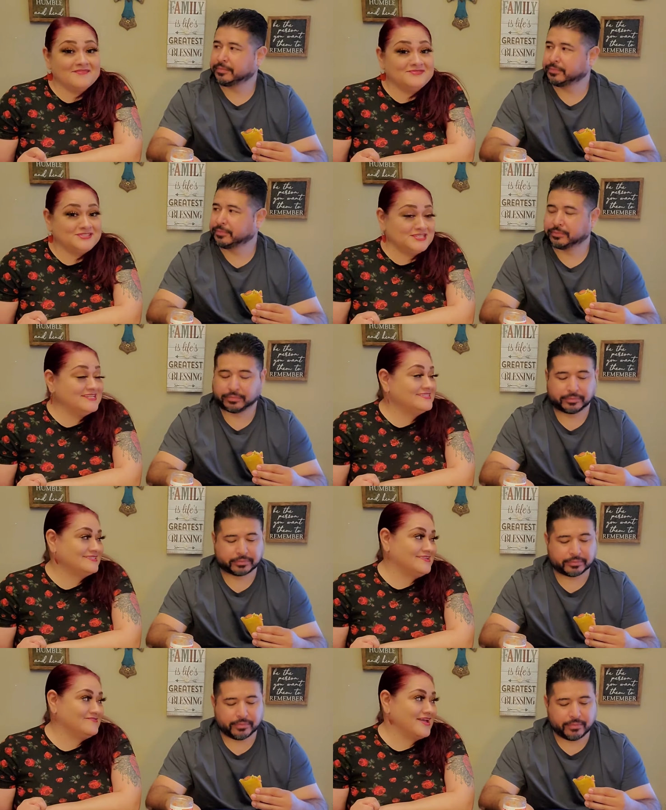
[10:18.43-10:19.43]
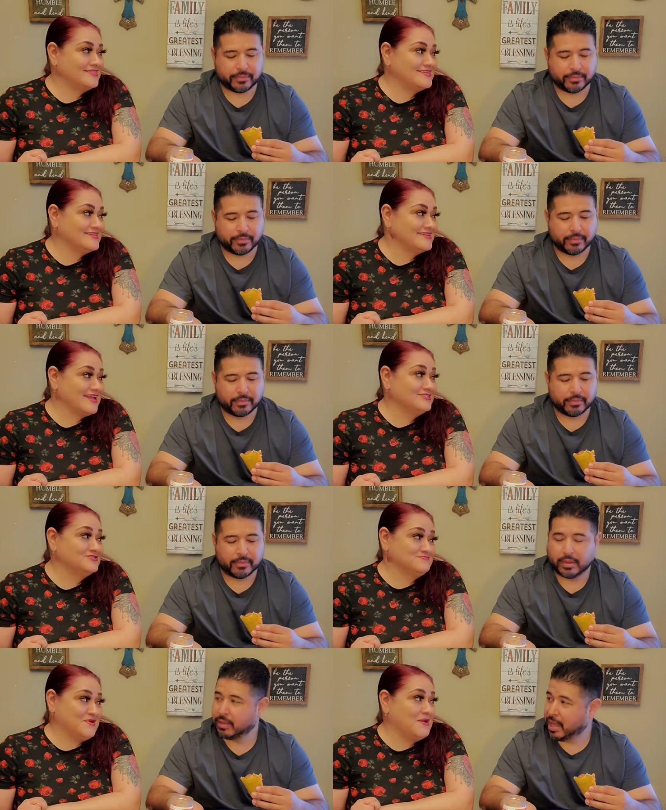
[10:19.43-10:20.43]
Speaker 1: I've seen stuff, I think, at
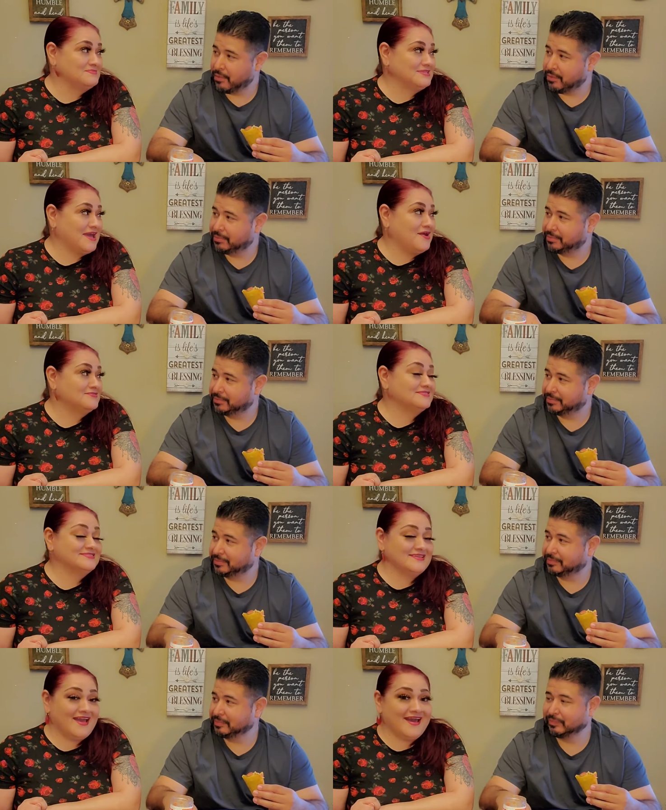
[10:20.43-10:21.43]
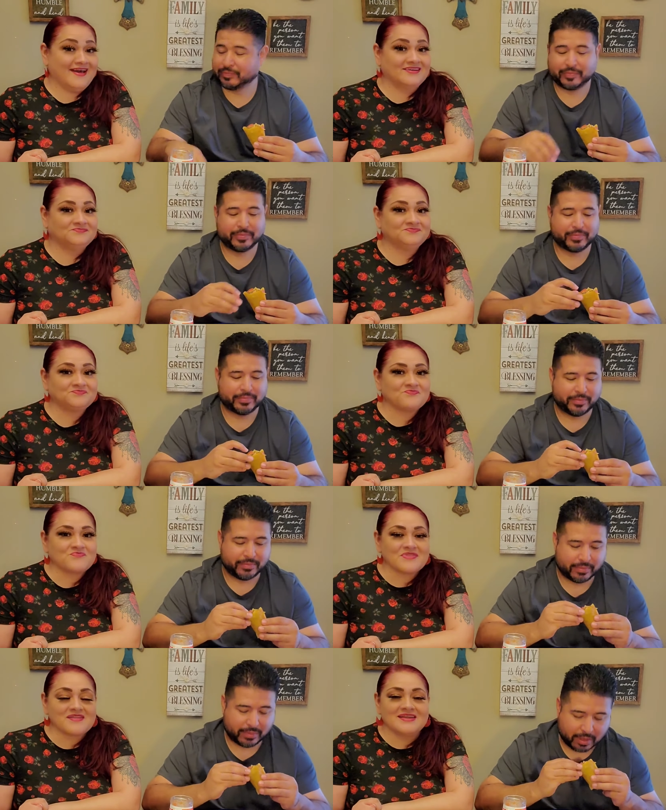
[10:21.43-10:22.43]
your mom's house. Yeah.
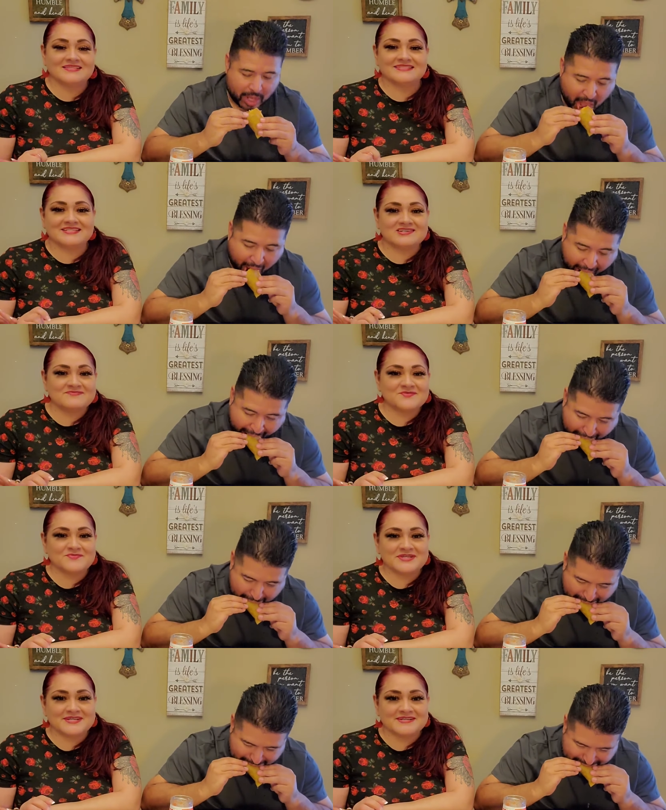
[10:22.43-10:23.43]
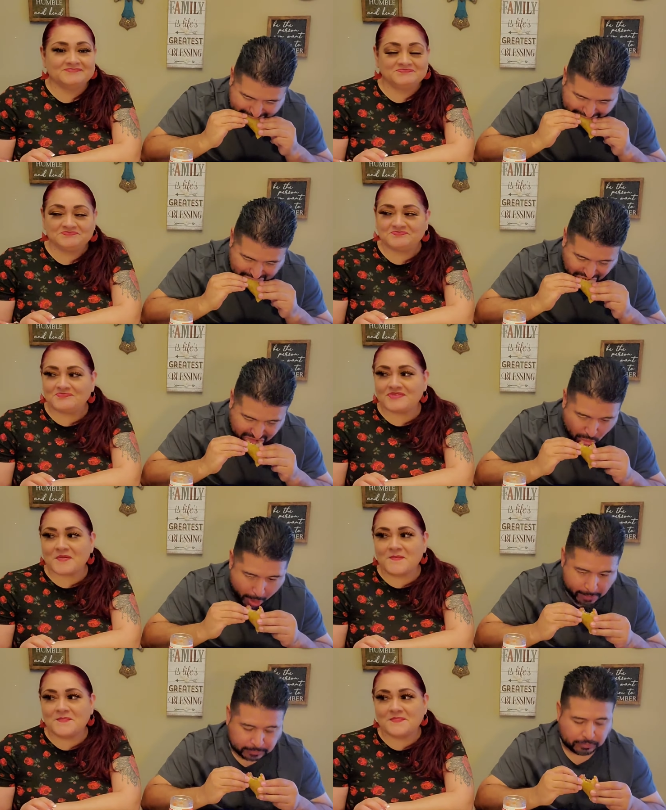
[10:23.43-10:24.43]
It's a little bit weird.
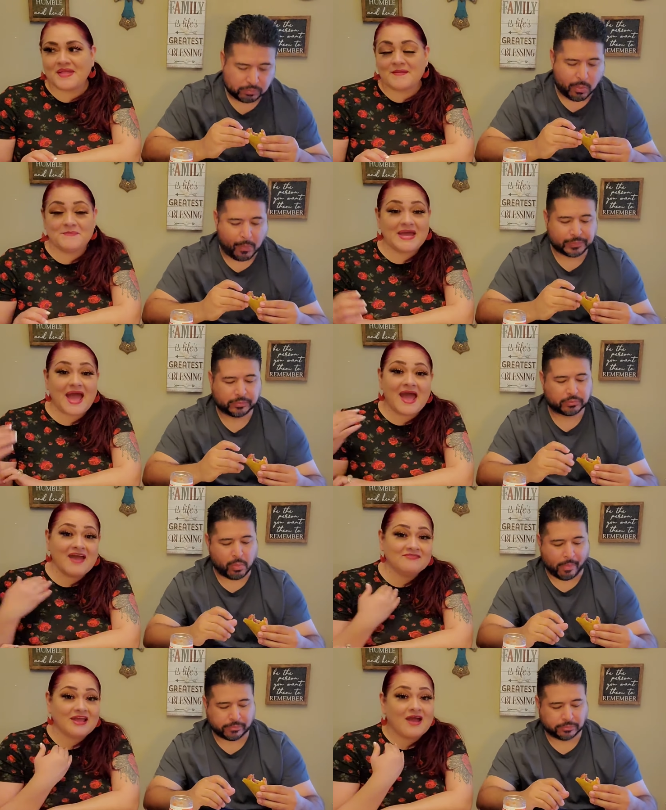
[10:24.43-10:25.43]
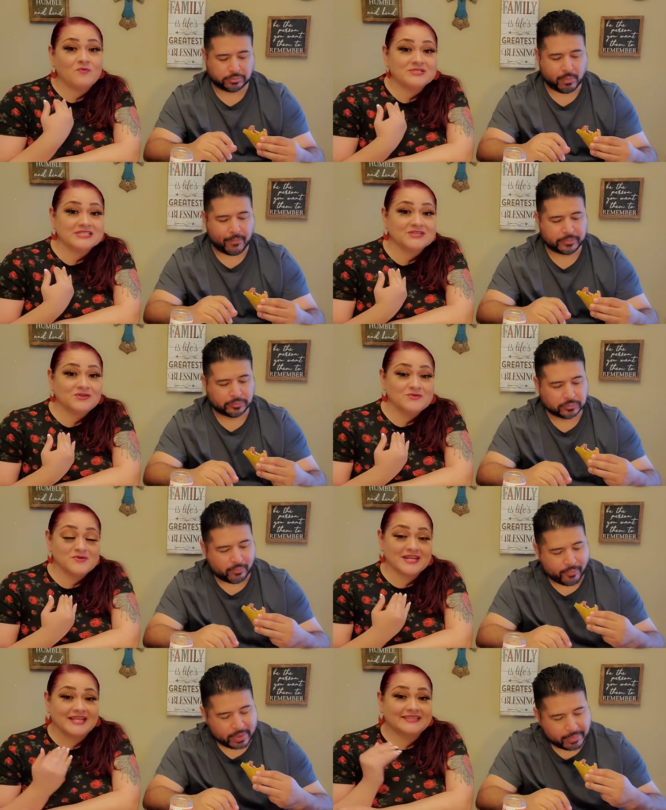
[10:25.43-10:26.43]
But I have I wasn't the only
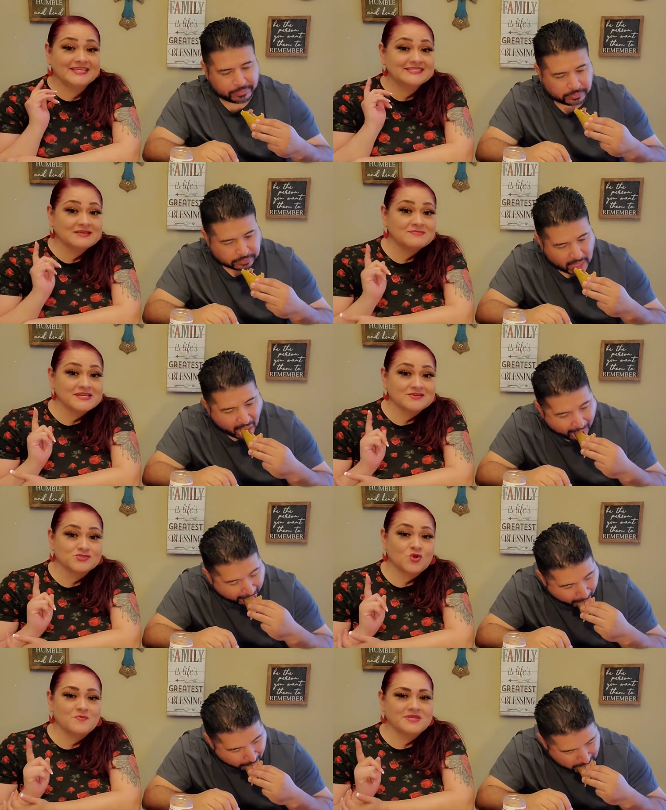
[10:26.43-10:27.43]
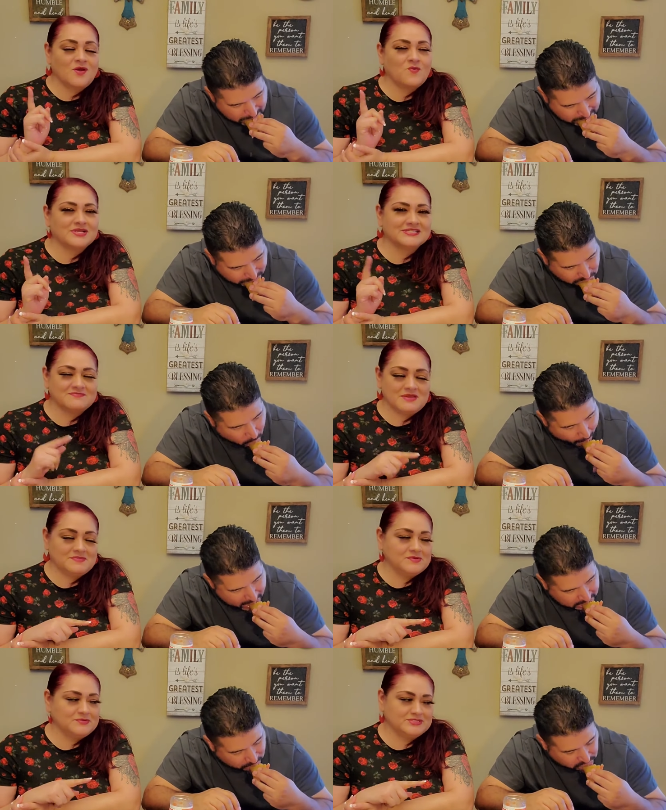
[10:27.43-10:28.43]
one. I think somebody else told me, and I want to say
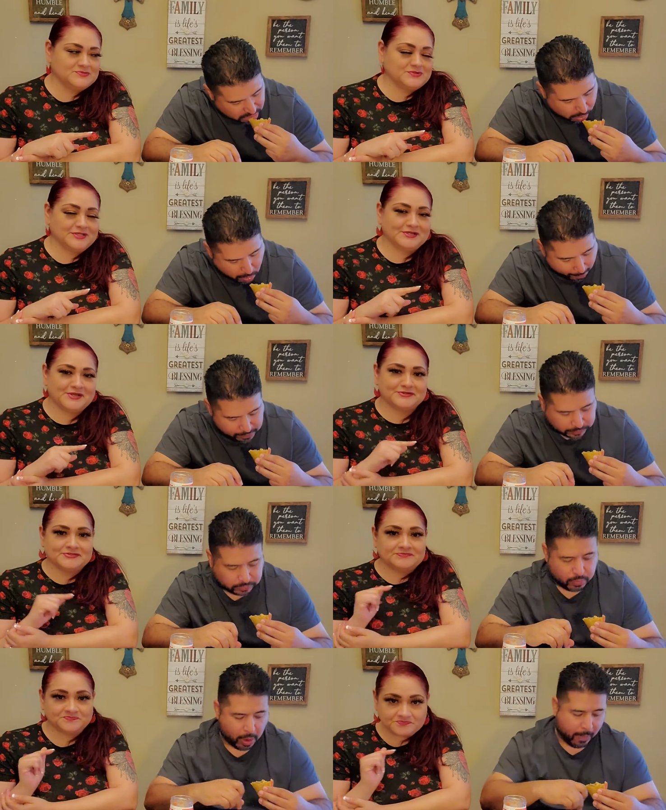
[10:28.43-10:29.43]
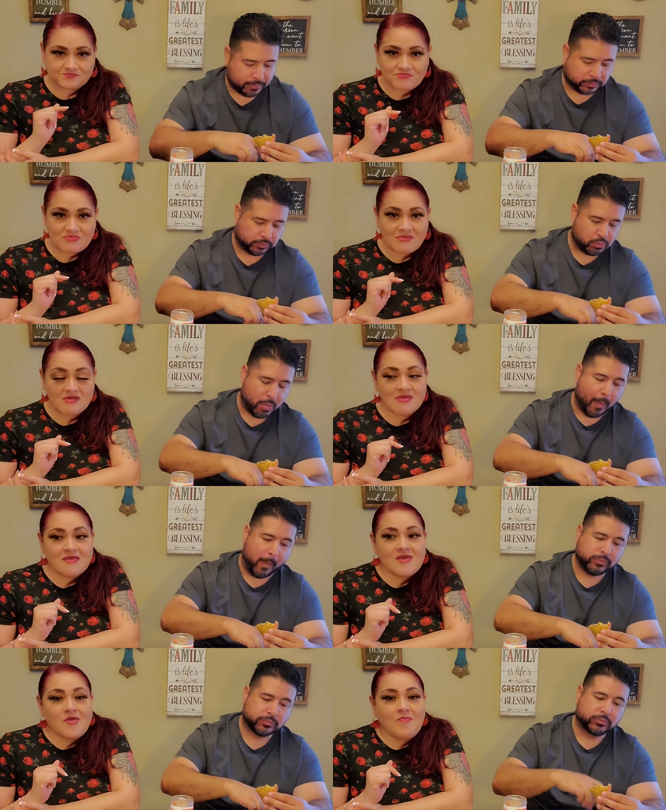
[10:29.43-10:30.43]
maybe it was your brother. I don't know.
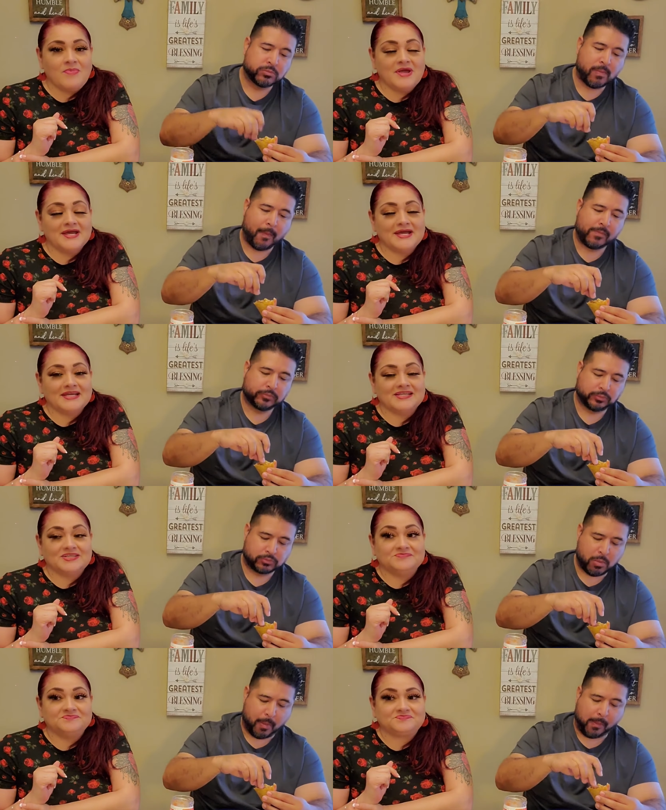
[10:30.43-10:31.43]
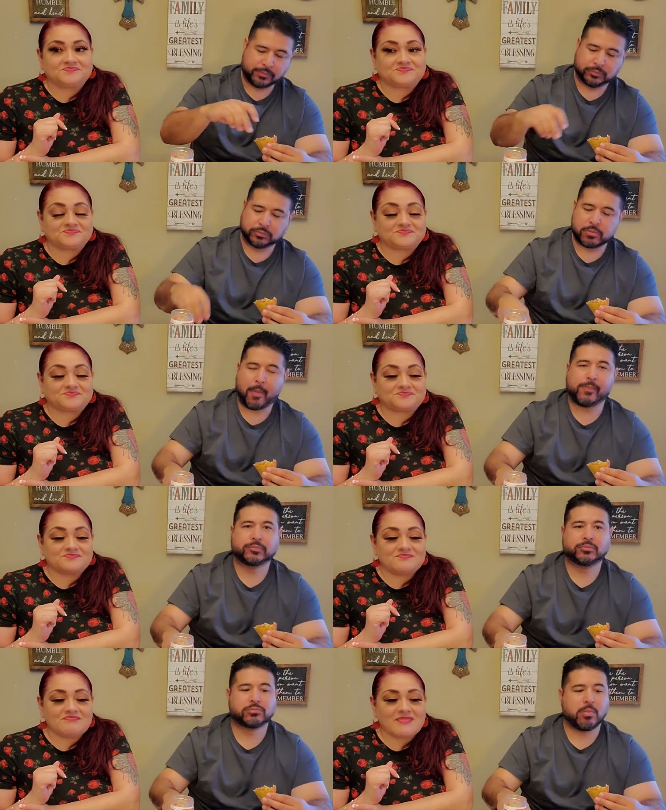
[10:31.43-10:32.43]
But um,
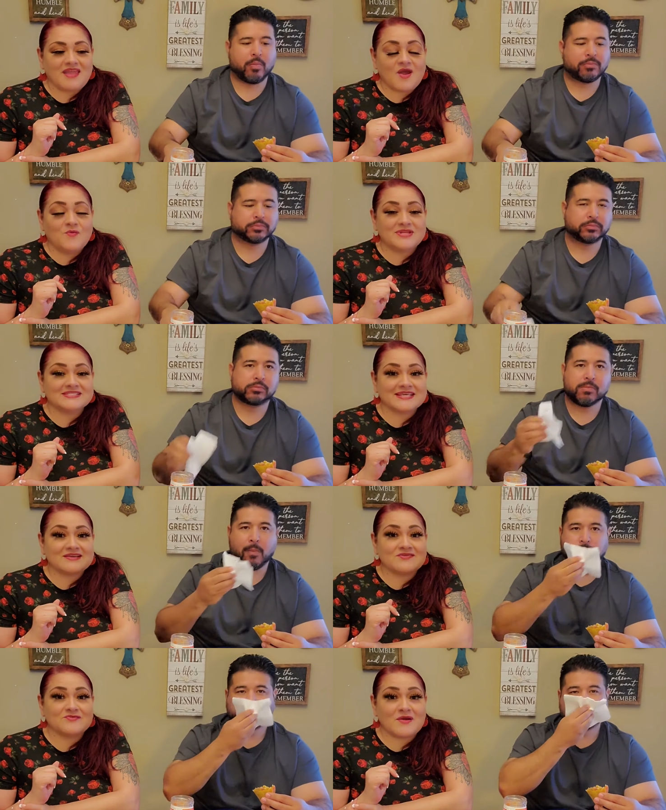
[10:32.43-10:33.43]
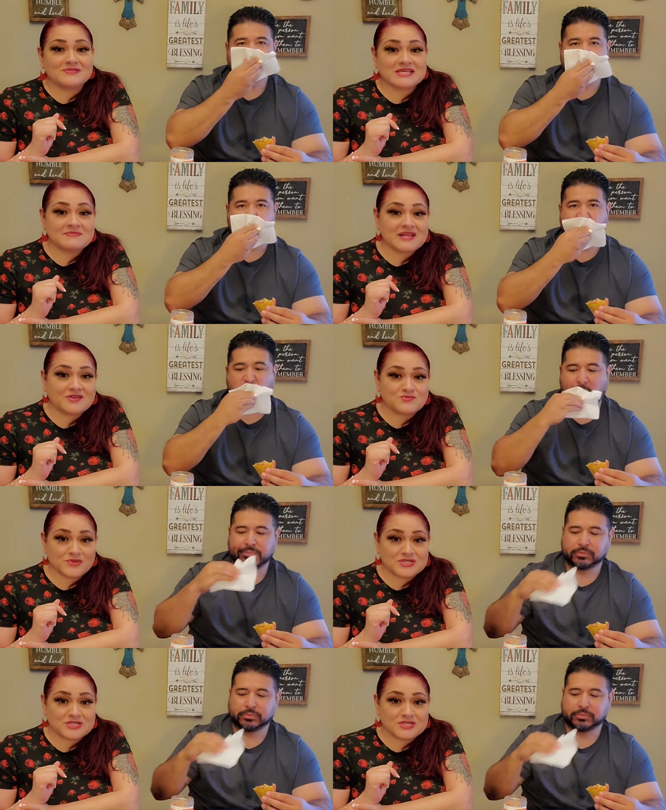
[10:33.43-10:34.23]
I want to say oh, I was coming out of the